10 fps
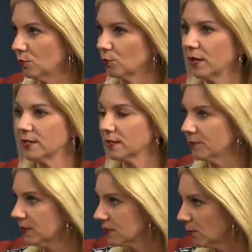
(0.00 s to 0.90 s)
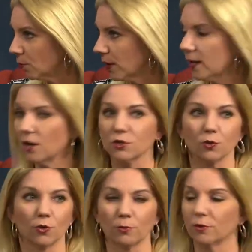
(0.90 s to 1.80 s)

raise something somewhere else or it